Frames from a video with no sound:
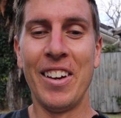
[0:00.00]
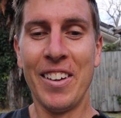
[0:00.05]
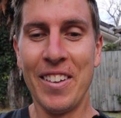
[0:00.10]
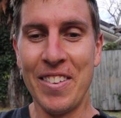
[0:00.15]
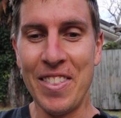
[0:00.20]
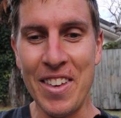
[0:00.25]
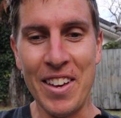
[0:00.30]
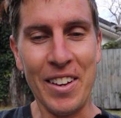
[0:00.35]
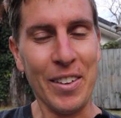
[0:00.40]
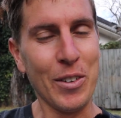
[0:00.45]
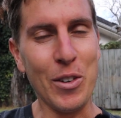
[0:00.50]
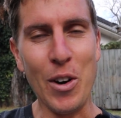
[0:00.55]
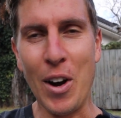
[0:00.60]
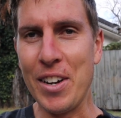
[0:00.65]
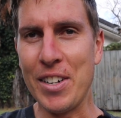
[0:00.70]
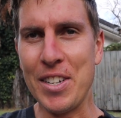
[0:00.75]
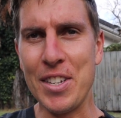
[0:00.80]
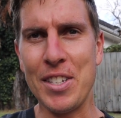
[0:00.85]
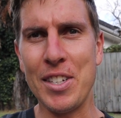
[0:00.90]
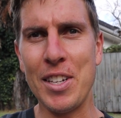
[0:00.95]
And then
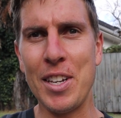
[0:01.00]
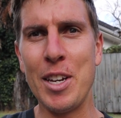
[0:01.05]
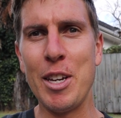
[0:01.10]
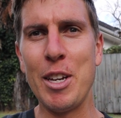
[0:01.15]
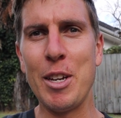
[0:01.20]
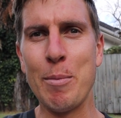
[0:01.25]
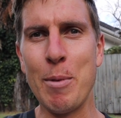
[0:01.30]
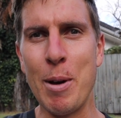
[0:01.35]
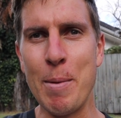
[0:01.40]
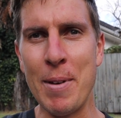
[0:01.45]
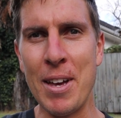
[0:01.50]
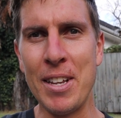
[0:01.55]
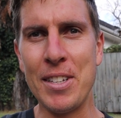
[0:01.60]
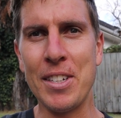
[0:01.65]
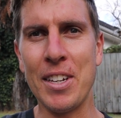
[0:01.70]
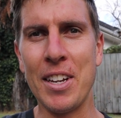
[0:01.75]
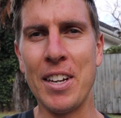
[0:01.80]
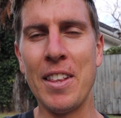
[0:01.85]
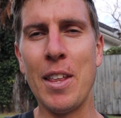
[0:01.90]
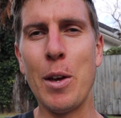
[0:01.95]
great to see my
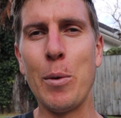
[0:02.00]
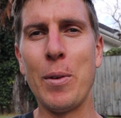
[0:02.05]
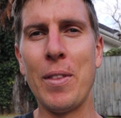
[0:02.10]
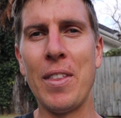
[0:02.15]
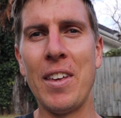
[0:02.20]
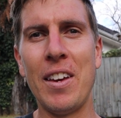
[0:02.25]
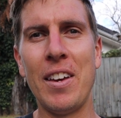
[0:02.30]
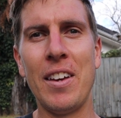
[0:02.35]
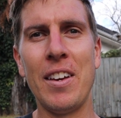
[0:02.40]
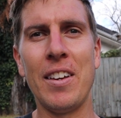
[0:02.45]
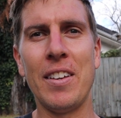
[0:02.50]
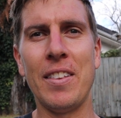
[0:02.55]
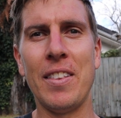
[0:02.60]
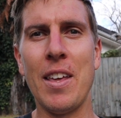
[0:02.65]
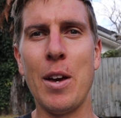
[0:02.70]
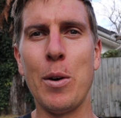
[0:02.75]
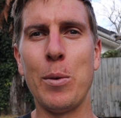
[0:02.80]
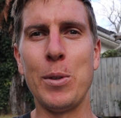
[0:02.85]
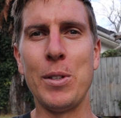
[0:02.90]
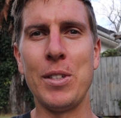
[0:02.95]
mates again, they were there.
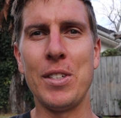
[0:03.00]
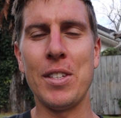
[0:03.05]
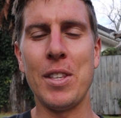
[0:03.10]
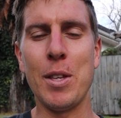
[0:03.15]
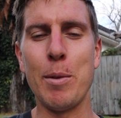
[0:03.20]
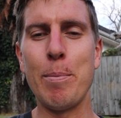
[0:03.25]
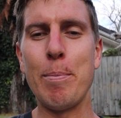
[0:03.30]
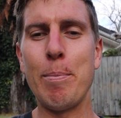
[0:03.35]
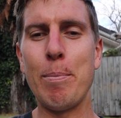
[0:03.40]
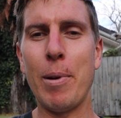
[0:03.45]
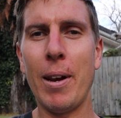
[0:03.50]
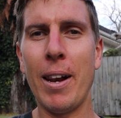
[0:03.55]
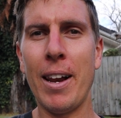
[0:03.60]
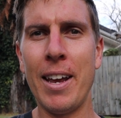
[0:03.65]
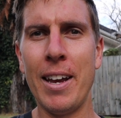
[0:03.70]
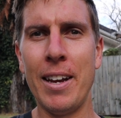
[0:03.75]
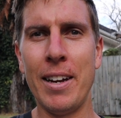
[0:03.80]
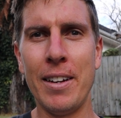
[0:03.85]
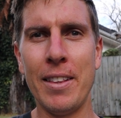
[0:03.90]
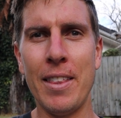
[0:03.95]
That was the
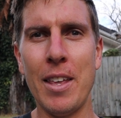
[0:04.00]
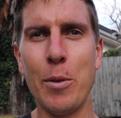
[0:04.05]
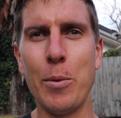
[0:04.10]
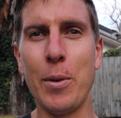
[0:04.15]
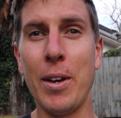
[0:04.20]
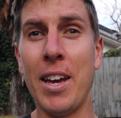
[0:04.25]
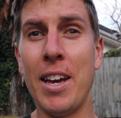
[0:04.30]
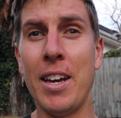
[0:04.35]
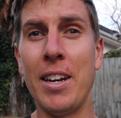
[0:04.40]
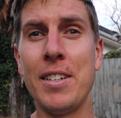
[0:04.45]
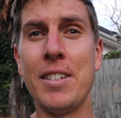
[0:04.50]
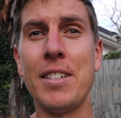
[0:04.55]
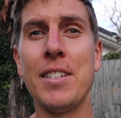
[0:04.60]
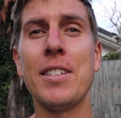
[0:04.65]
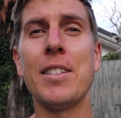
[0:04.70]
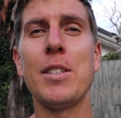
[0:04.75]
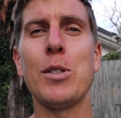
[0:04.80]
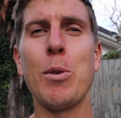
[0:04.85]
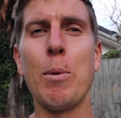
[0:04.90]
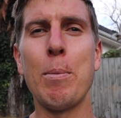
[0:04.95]
plan that we had,
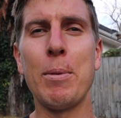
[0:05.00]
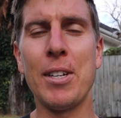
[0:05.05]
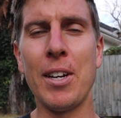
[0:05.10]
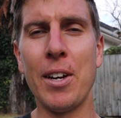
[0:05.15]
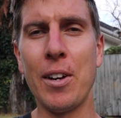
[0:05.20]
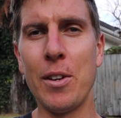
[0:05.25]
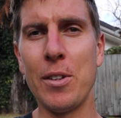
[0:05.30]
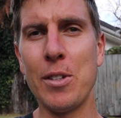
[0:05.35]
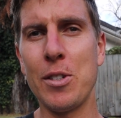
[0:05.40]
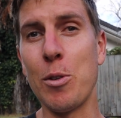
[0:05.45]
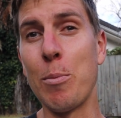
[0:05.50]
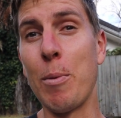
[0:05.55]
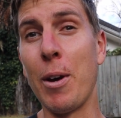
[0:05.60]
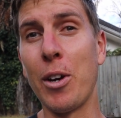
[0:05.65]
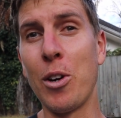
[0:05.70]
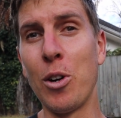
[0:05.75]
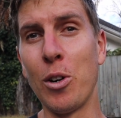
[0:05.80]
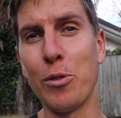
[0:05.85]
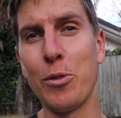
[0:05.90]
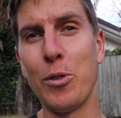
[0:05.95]
sweet potatoes, so my
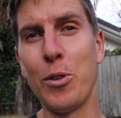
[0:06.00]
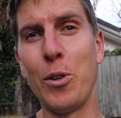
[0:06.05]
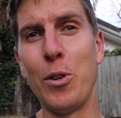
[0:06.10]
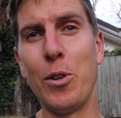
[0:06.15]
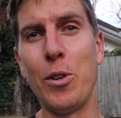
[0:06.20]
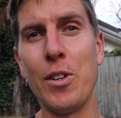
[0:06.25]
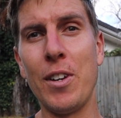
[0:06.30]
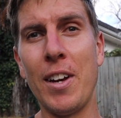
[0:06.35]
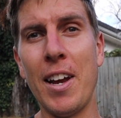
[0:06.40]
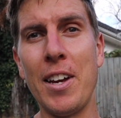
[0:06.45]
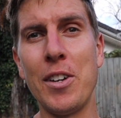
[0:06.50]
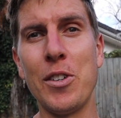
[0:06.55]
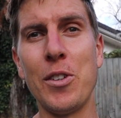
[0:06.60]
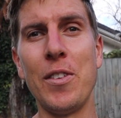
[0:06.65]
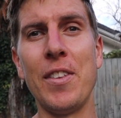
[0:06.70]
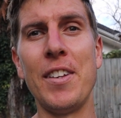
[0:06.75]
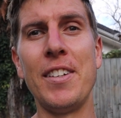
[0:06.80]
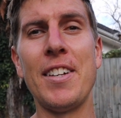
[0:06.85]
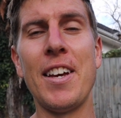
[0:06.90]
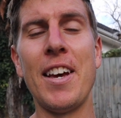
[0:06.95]
cooked food later
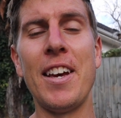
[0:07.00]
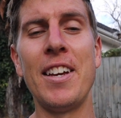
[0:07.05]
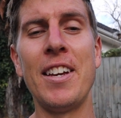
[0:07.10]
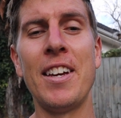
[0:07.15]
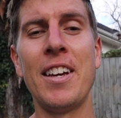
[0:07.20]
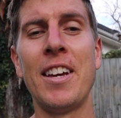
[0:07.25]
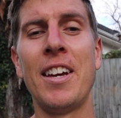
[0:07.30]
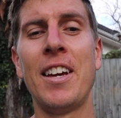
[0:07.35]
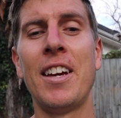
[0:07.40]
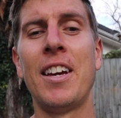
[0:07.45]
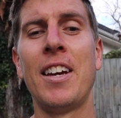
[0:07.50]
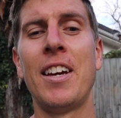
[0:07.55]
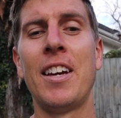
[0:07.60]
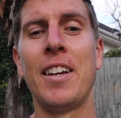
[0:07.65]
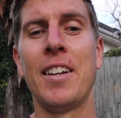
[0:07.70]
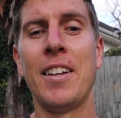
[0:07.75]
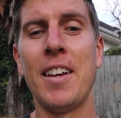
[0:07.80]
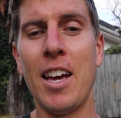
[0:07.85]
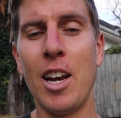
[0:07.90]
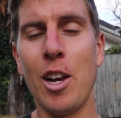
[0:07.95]
in the day.
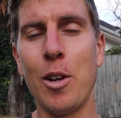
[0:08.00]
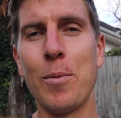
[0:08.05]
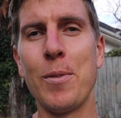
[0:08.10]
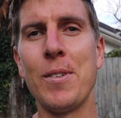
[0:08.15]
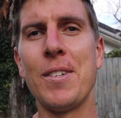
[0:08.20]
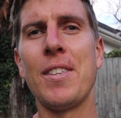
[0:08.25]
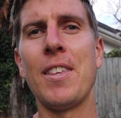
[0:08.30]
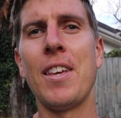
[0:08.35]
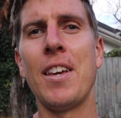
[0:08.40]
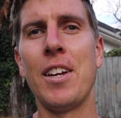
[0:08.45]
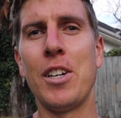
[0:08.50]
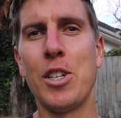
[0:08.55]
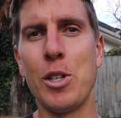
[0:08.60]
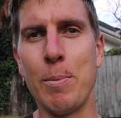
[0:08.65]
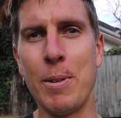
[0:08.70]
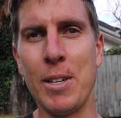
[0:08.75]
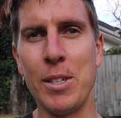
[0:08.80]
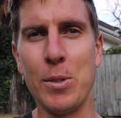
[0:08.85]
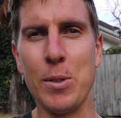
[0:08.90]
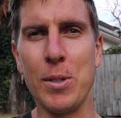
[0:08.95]
Alan was there,
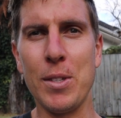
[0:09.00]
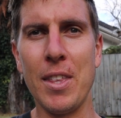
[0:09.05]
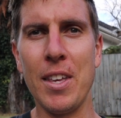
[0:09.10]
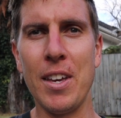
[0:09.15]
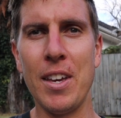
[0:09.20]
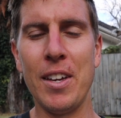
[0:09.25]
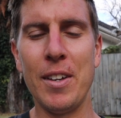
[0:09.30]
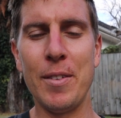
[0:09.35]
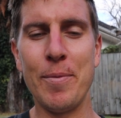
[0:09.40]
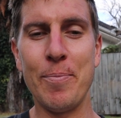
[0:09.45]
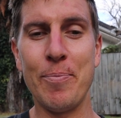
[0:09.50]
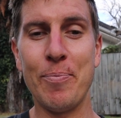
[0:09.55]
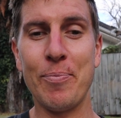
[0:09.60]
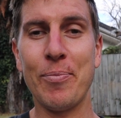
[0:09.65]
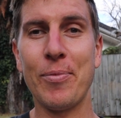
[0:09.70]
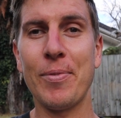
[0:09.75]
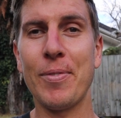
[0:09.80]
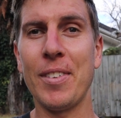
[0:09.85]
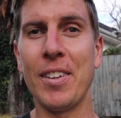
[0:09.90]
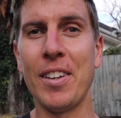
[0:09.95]
Shamiz was there,
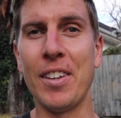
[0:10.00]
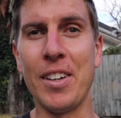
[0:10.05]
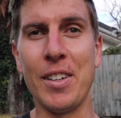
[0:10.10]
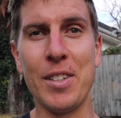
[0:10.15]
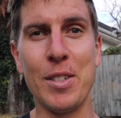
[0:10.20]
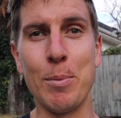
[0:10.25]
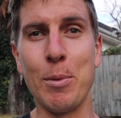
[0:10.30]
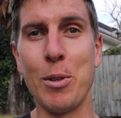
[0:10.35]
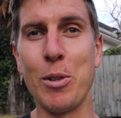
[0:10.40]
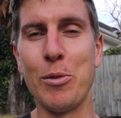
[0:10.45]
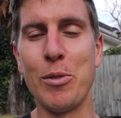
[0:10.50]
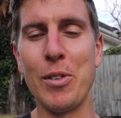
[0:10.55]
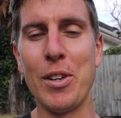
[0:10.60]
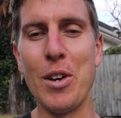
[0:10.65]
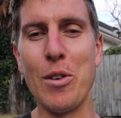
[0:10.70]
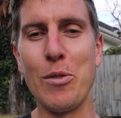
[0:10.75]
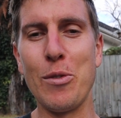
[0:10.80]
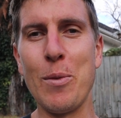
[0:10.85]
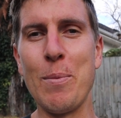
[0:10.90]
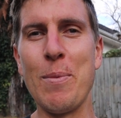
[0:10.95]
some good
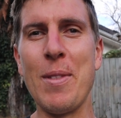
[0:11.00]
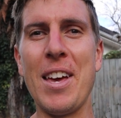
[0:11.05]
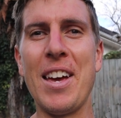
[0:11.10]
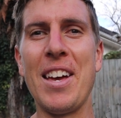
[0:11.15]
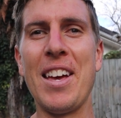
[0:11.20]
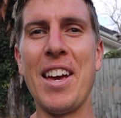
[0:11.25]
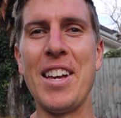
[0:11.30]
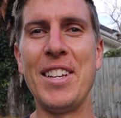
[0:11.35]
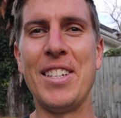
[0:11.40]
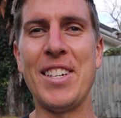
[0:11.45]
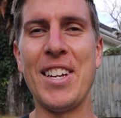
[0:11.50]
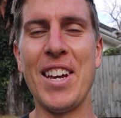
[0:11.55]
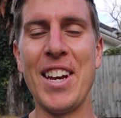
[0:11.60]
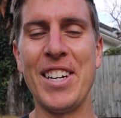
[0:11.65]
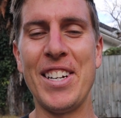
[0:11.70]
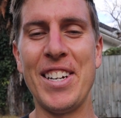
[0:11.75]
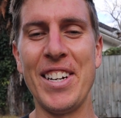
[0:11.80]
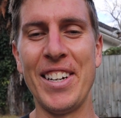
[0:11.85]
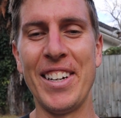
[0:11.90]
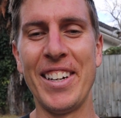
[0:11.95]
video from that aid
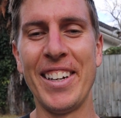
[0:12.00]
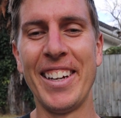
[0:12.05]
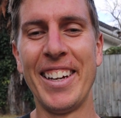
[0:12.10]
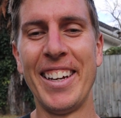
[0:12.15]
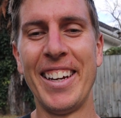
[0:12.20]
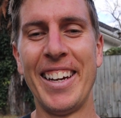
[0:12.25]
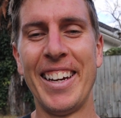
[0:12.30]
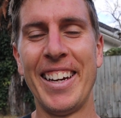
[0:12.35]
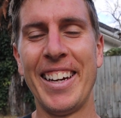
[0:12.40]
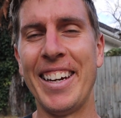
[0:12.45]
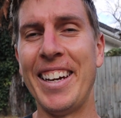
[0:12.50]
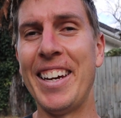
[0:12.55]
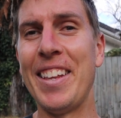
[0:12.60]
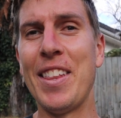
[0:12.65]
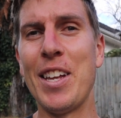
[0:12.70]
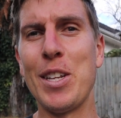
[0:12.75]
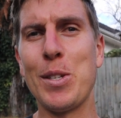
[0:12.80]
station, and